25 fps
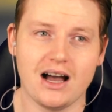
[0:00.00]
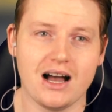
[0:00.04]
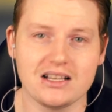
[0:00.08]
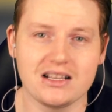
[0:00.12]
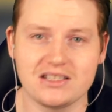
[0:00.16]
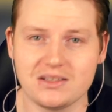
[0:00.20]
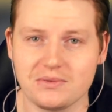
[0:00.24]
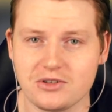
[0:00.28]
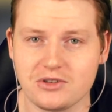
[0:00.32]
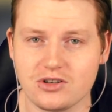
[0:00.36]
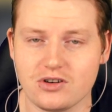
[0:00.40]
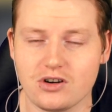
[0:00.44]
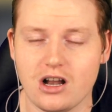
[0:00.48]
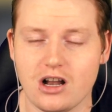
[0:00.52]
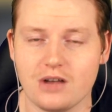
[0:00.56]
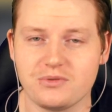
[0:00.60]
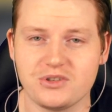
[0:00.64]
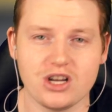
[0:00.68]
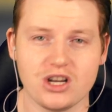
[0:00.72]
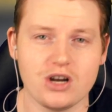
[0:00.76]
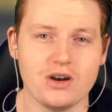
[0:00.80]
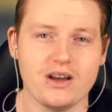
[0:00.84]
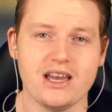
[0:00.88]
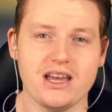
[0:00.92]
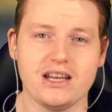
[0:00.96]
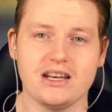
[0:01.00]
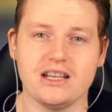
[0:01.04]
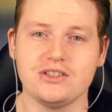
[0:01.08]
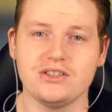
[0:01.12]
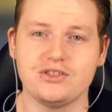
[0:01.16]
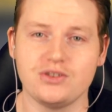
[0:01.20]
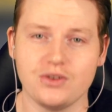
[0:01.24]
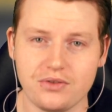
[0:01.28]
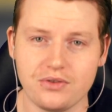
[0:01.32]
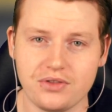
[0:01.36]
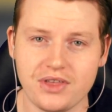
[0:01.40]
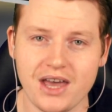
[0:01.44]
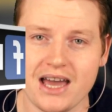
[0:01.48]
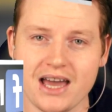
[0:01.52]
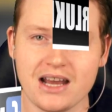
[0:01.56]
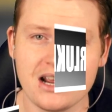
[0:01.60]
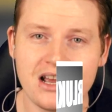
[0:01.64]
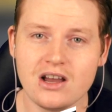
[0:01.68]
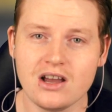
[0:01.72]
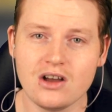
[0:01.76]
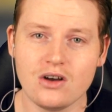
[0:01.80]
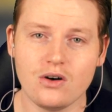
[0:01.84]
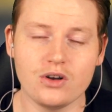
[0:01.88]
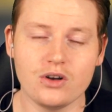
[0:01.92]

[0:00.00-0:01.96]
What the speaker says: aren't subscribed, so go ahead and do that.